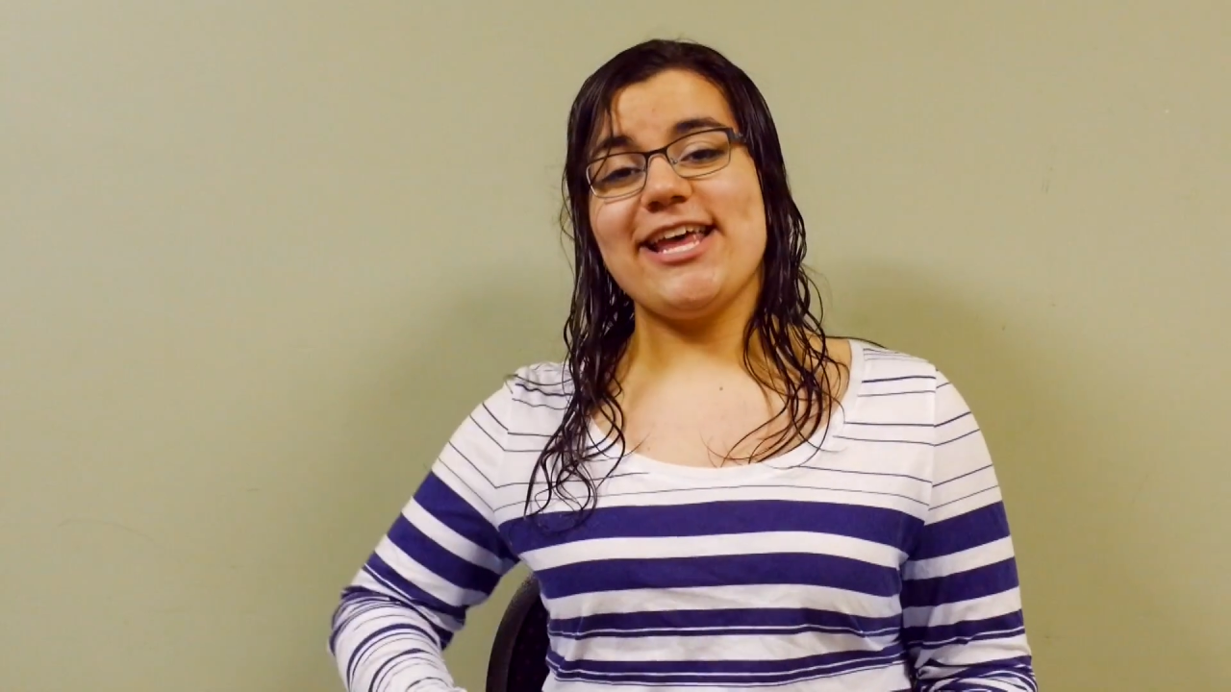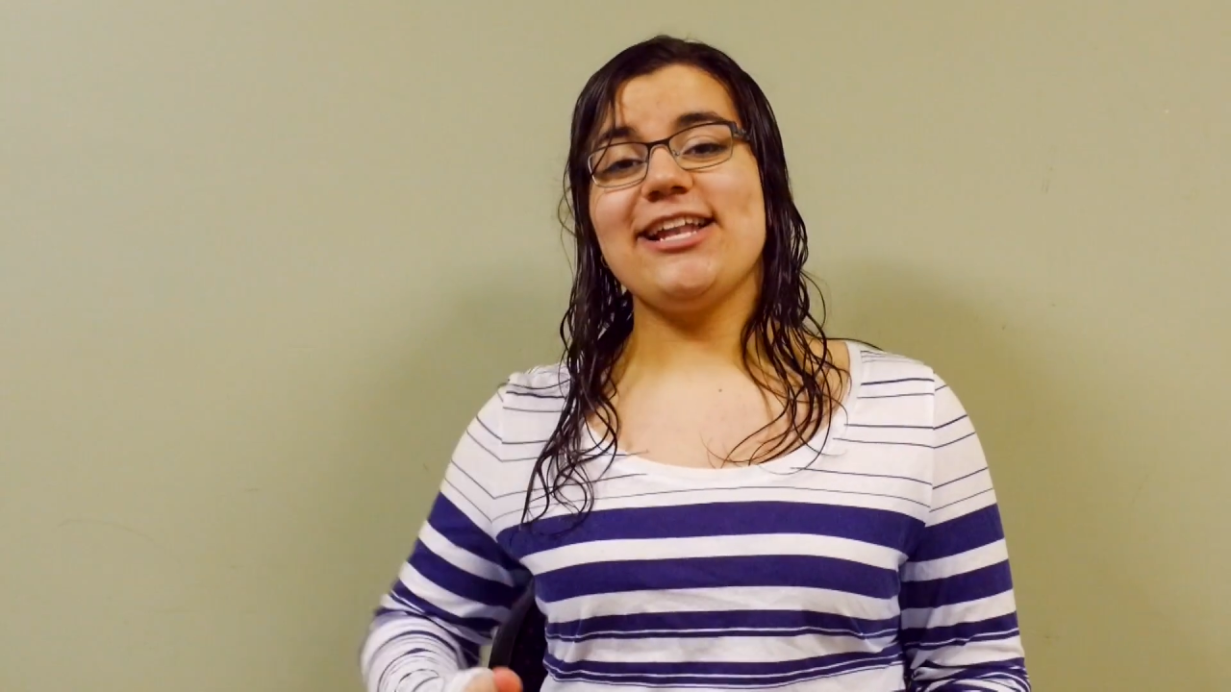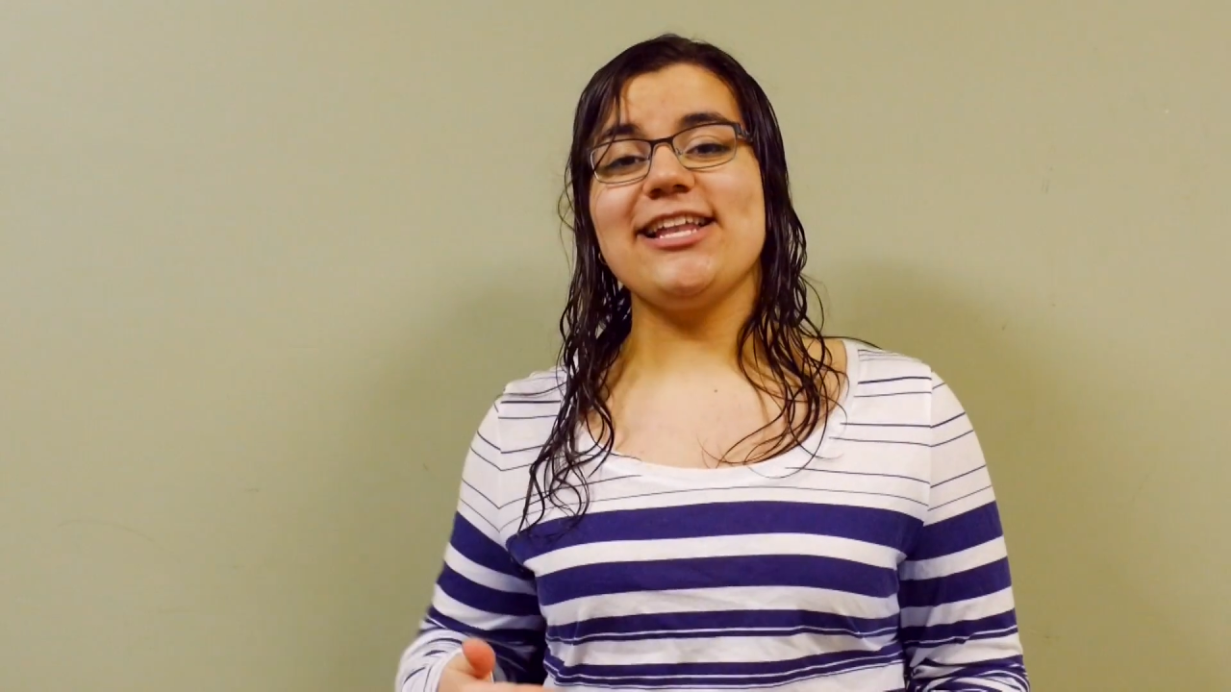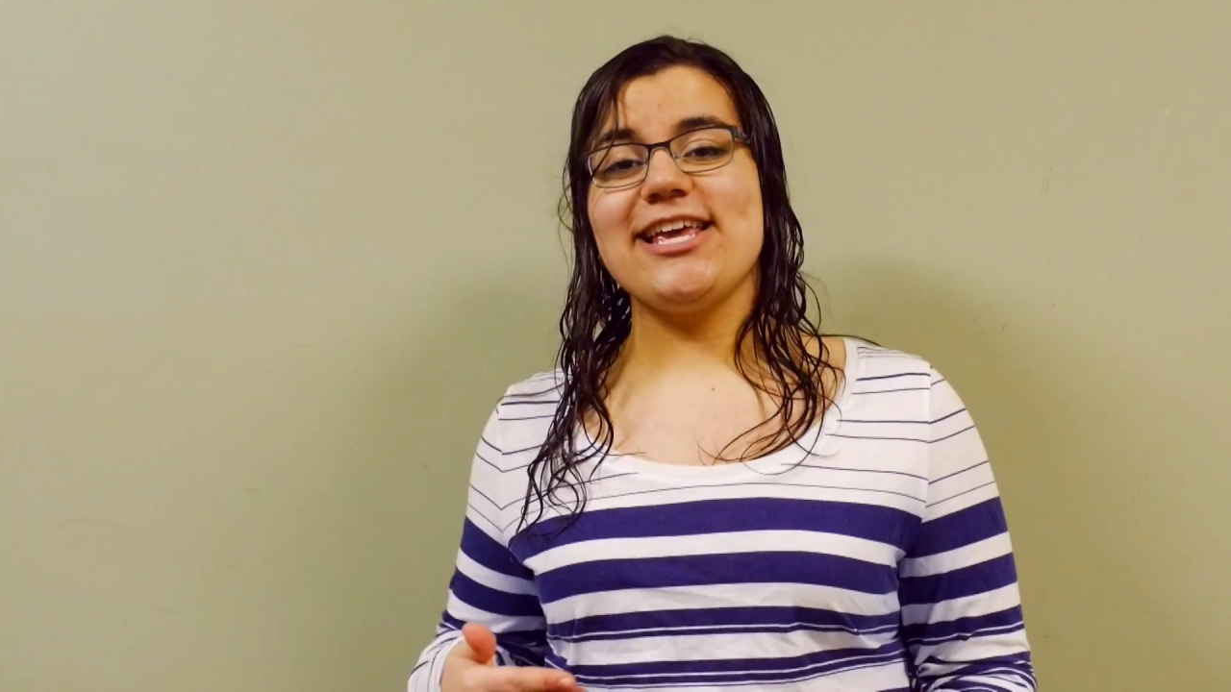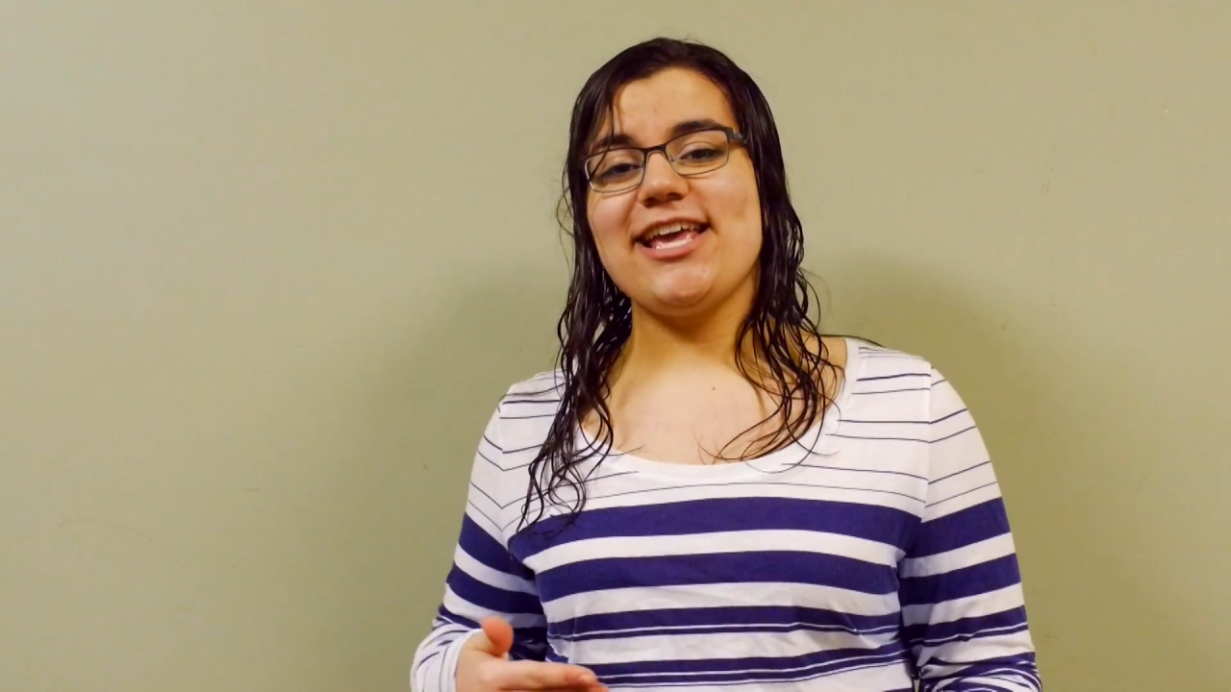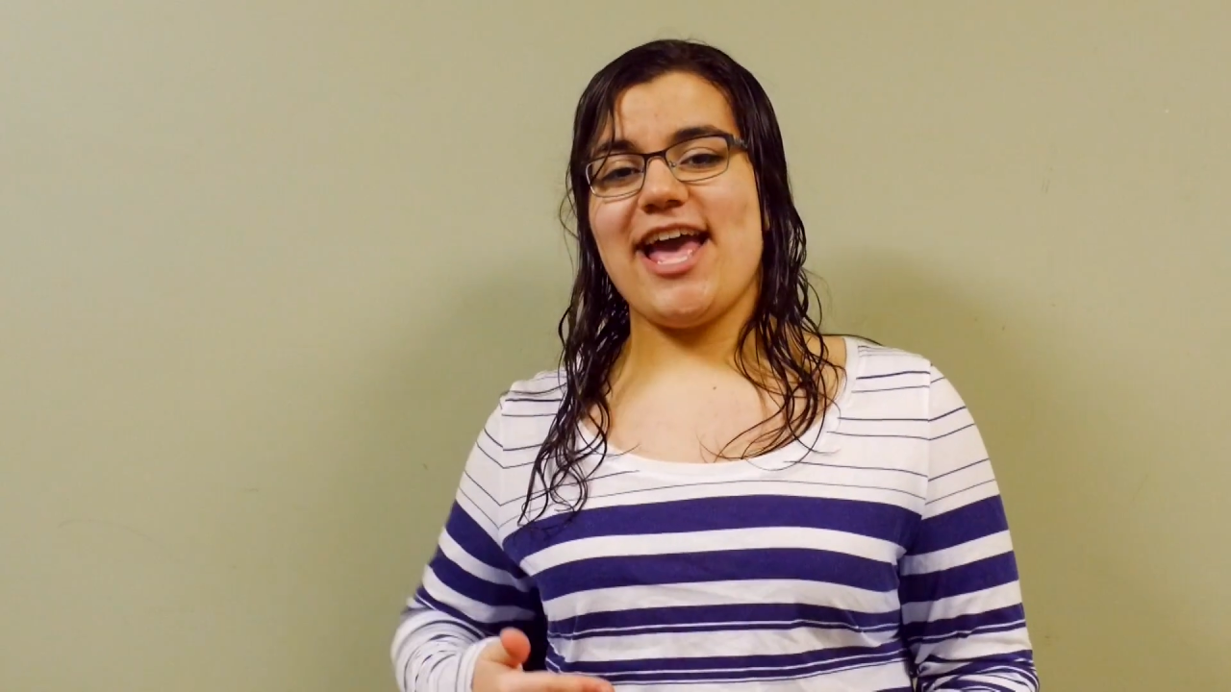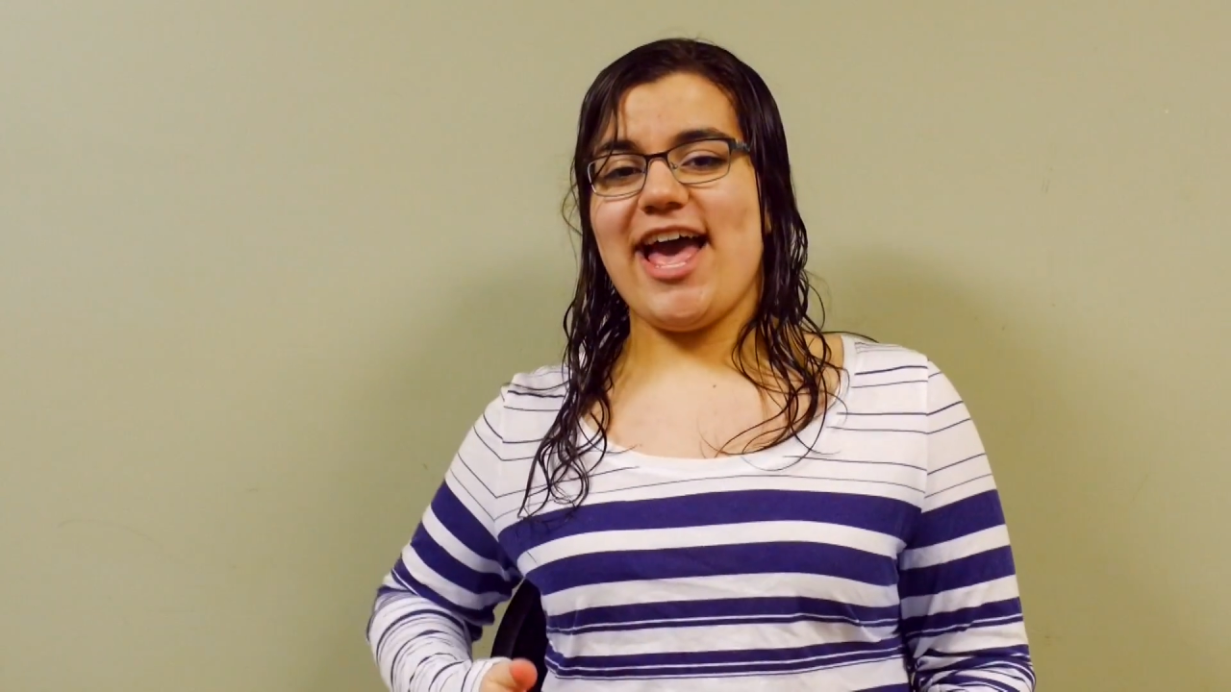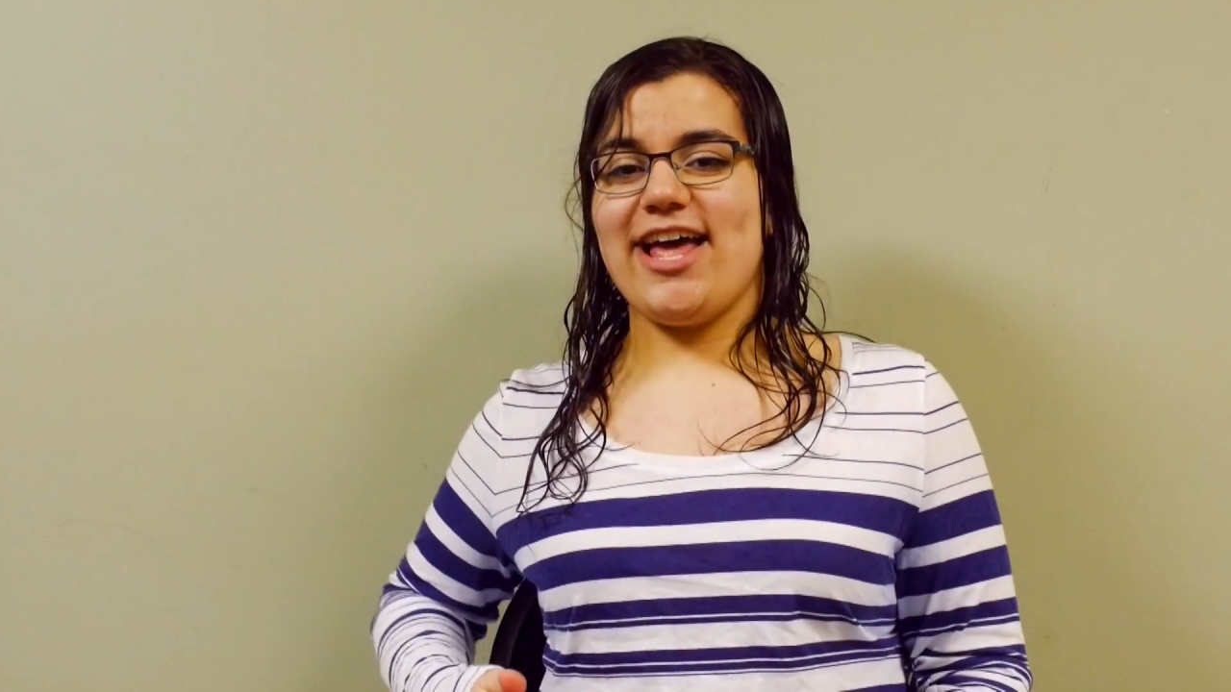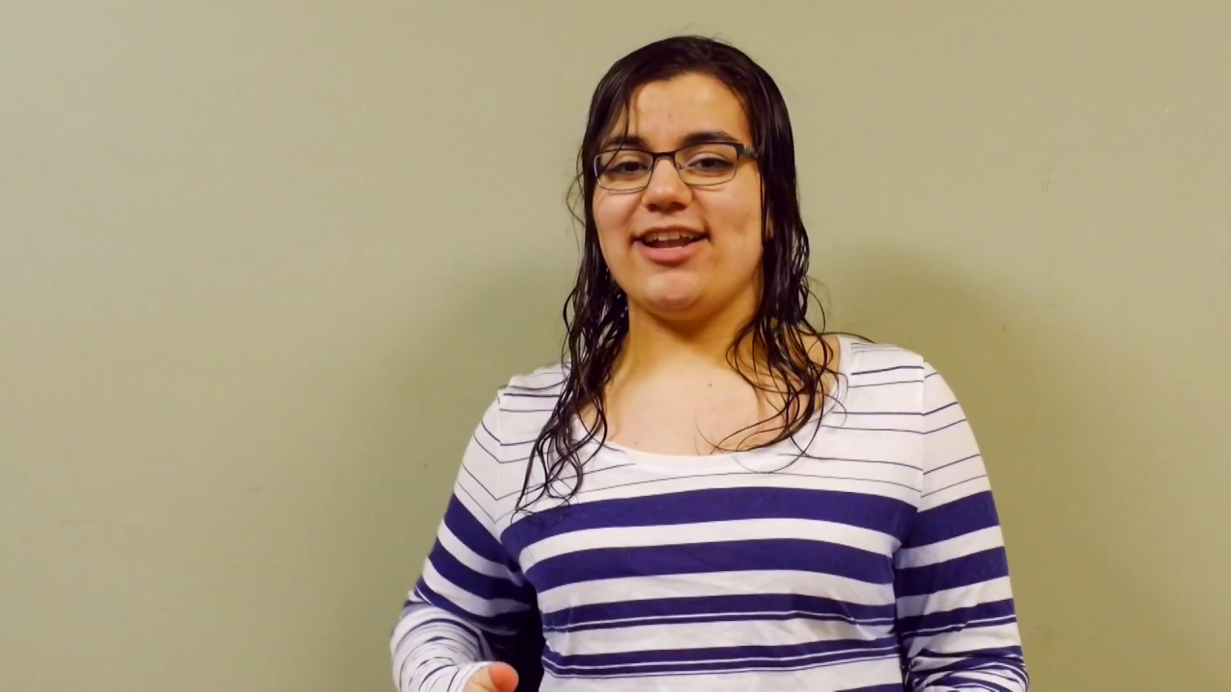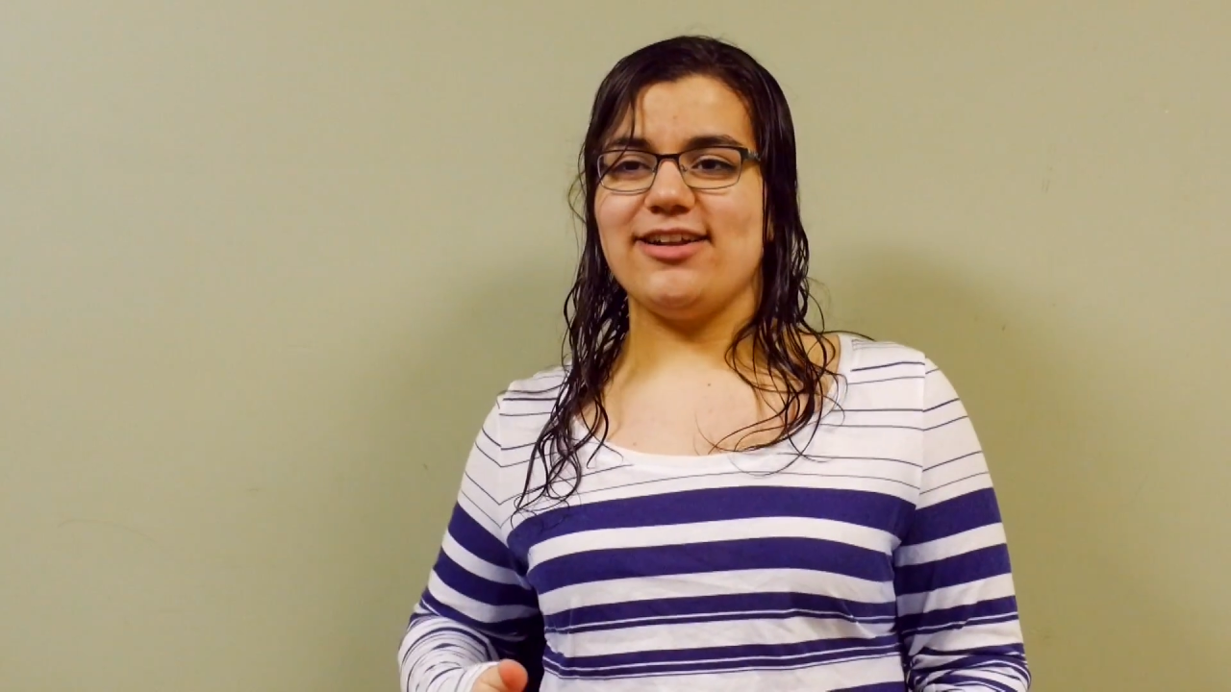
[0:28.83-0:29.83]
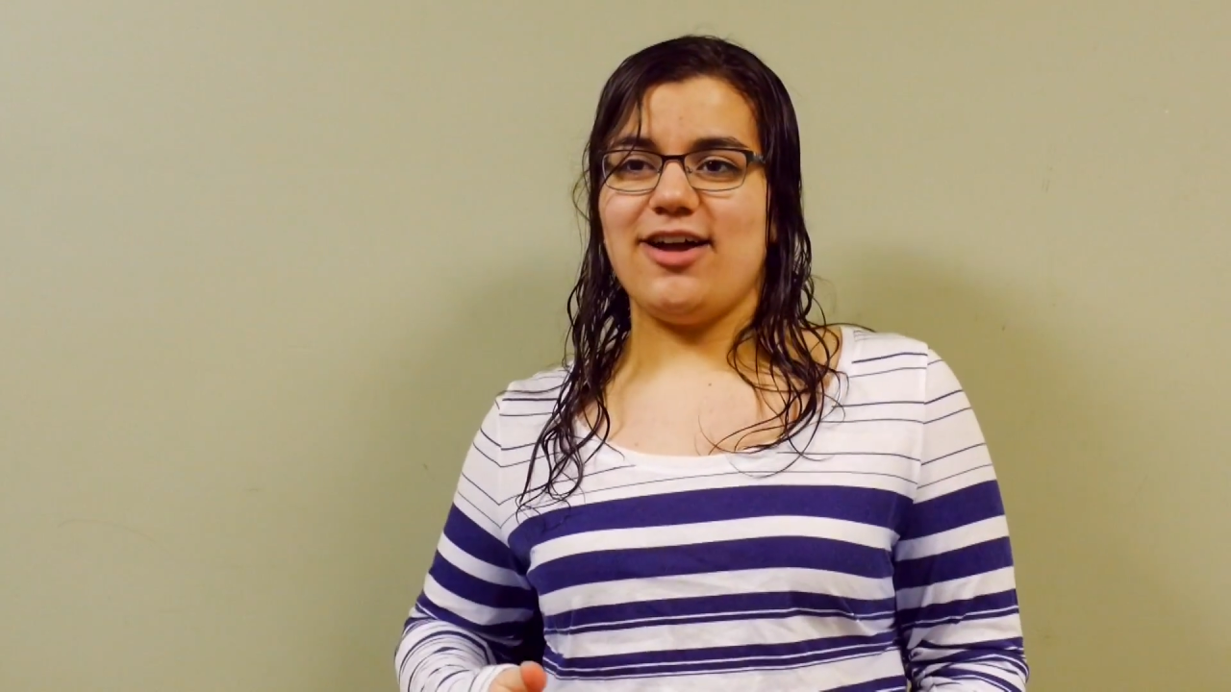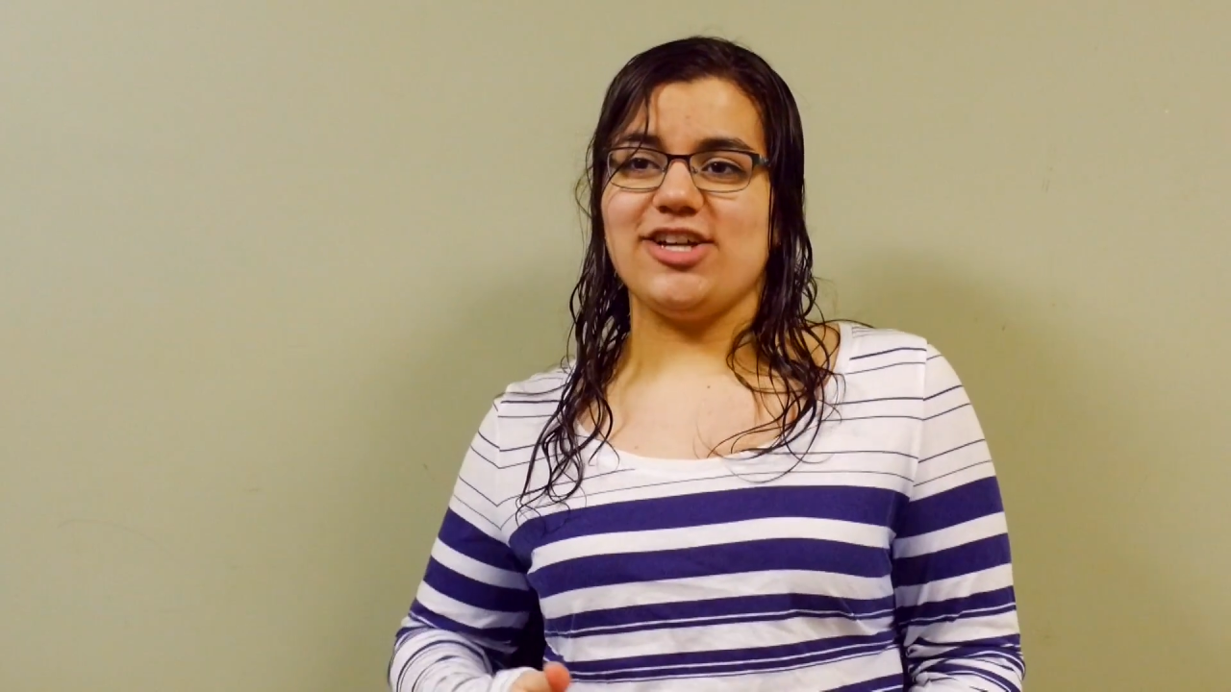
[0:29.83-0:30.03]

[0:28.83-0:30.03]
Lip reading: Italy and